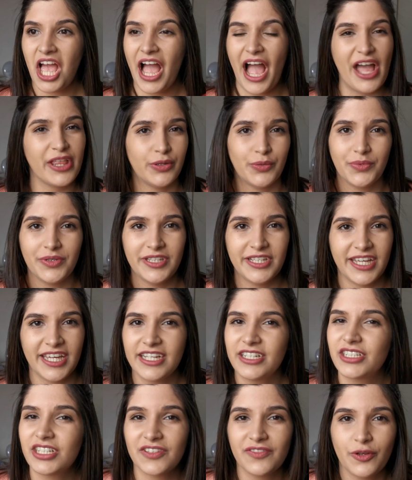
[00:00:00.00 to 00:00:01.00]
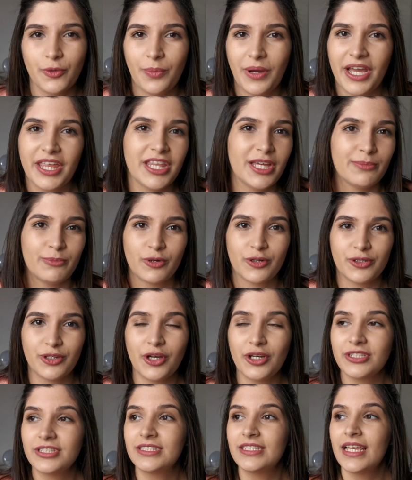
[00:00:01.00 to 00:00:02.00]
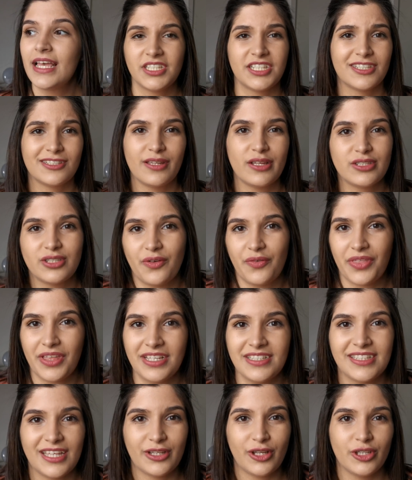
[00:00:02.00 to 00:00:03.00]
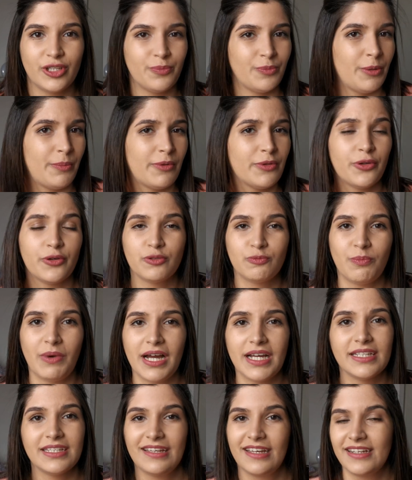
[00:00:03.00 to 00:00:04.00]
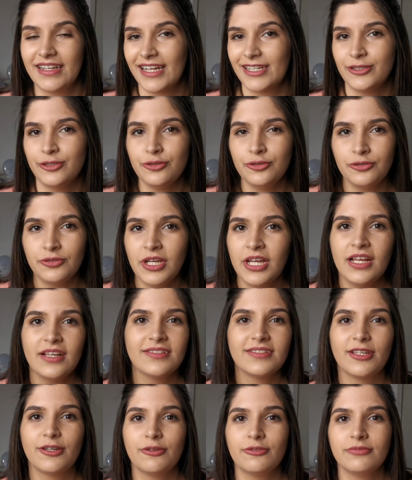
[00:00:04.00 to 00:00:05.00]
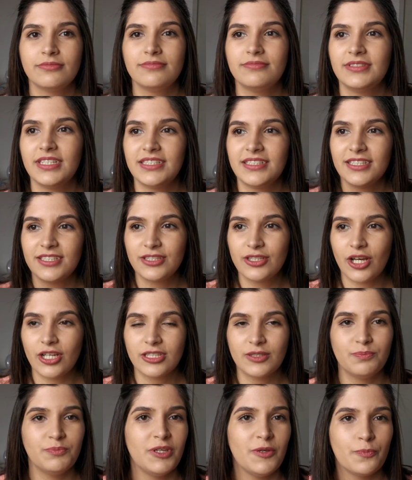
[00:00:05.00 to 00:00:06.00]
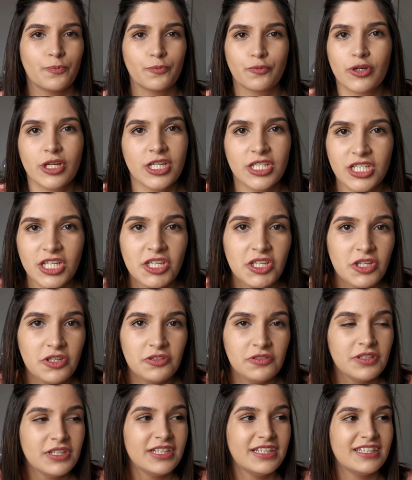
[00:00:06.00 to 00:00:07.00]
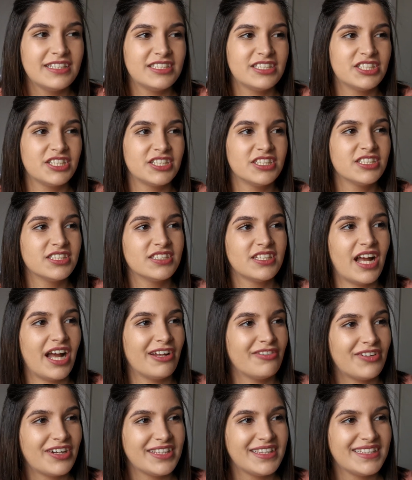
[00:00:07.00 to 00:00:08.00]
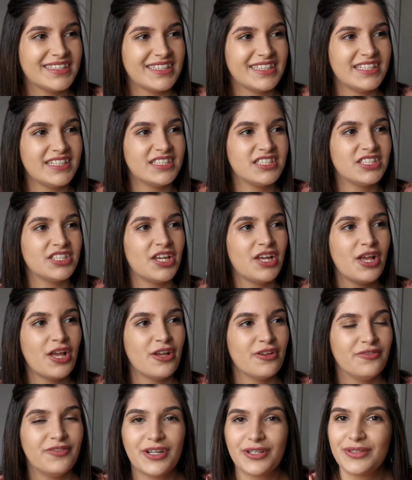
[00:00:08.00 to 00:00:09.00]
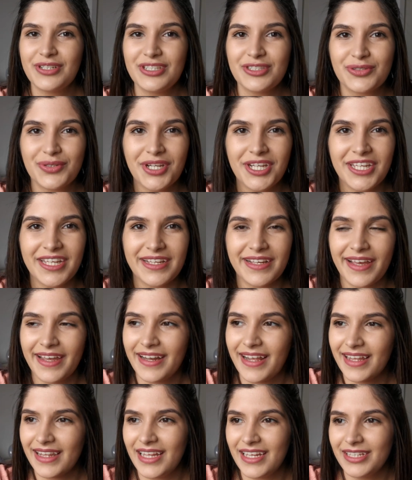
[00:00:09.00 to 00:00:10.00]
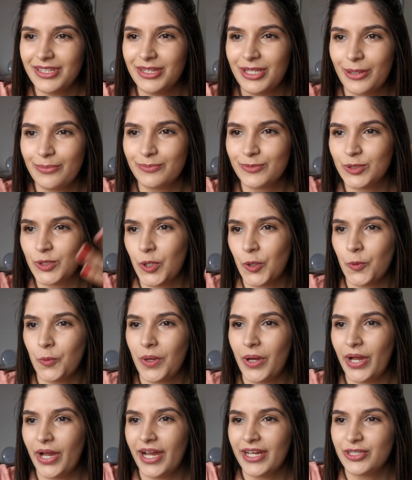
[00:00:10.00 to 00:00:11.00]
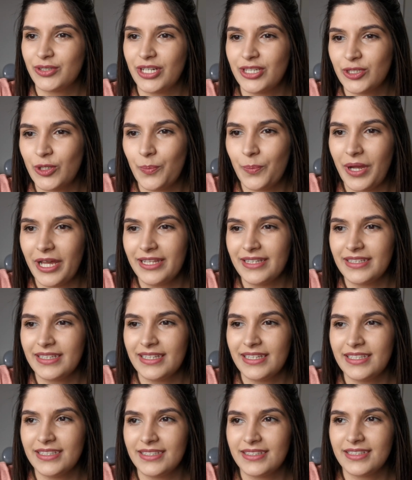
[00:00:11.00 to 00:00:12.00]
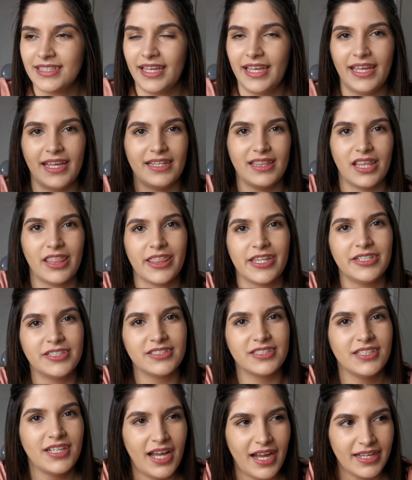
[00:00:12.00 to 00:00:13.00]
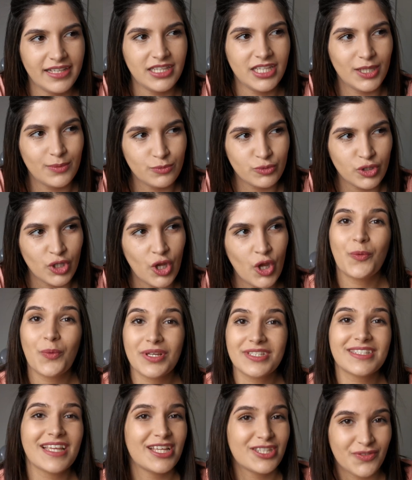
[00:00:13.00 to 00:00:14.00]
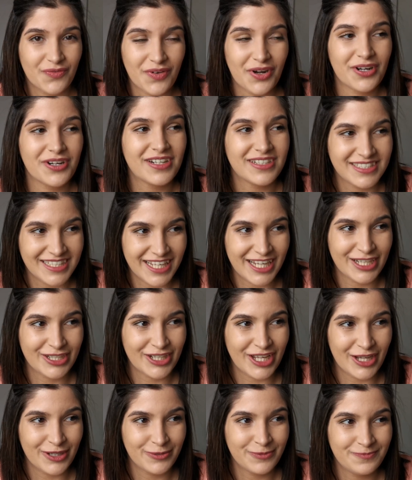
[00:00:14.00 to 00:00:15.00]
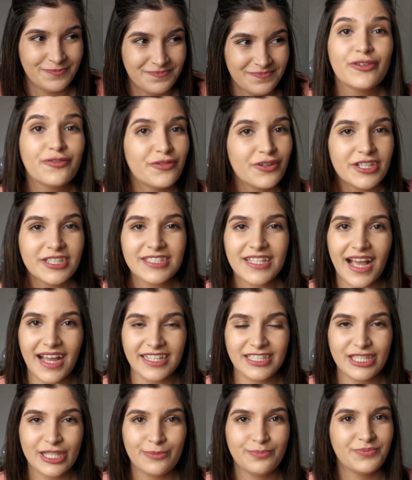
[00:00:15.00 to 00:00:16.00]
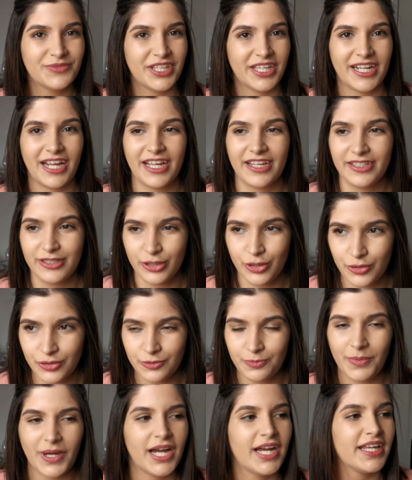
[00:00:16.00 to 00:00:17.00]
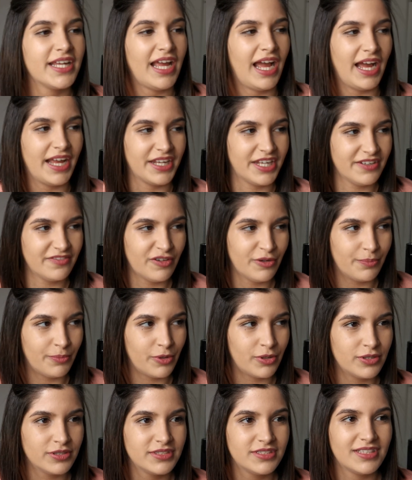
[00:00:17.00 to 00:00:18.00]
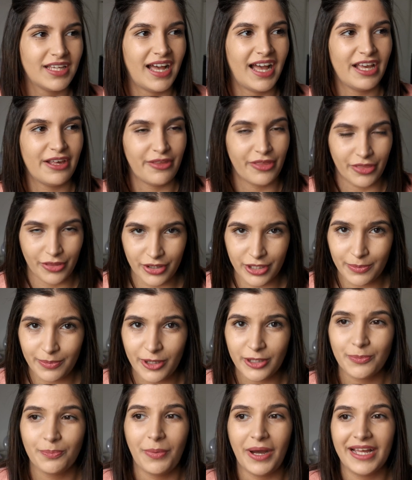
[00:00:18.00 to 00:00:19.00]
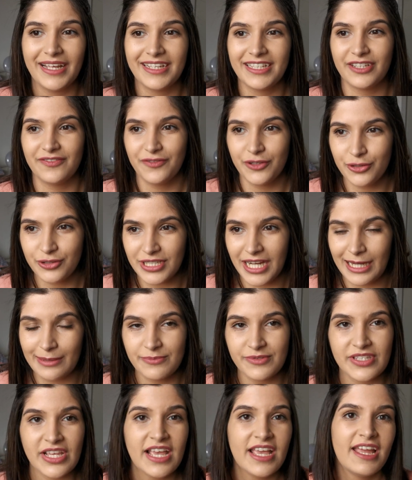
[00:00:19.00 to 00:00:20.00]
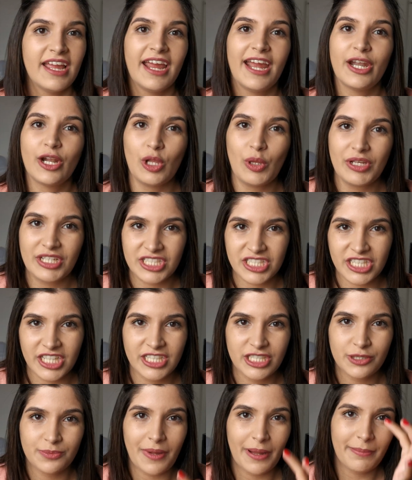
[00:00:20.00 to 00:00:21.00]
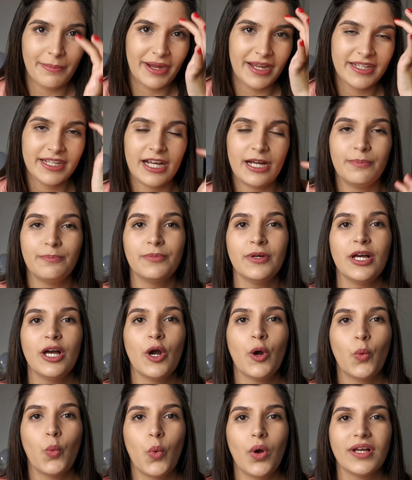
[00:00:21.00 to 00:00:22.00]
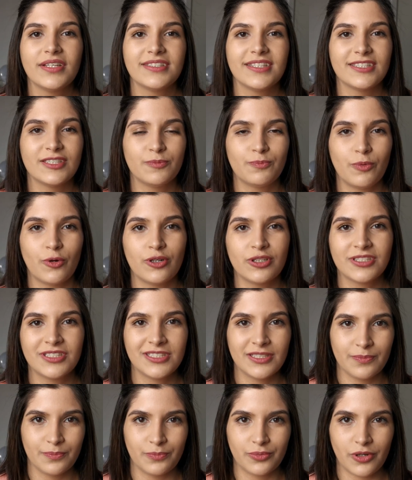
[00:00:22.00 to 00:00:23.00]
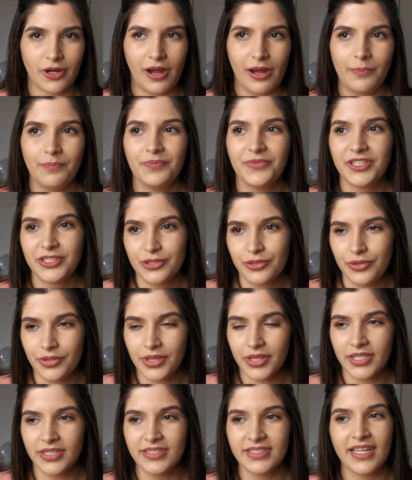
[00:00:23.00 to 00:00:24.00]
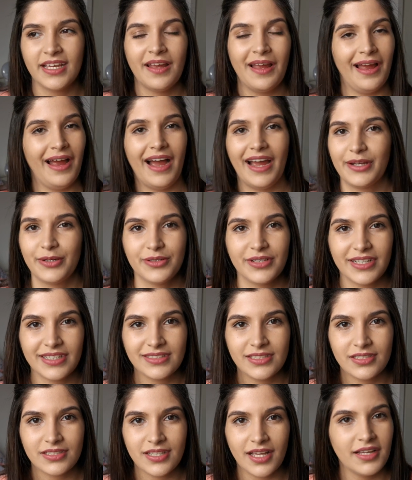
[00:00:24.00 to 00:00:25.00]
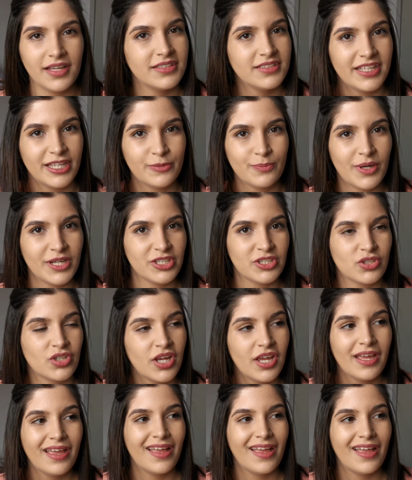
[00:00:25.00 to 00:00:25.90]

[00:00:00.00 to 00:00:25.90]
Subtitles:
I don't really care if you buy them or not. There's lots of things that other people don't buy and I do, so this is not me preaching you, it's just I find these lists very intriguing and I like them, so I tried compiling a list and 30 items was as far as I could go. The first item that I don't buy, I never bought, I thought about buying it a few times and always changed my mind up, was sports bra. The truth is I don't exercise that much.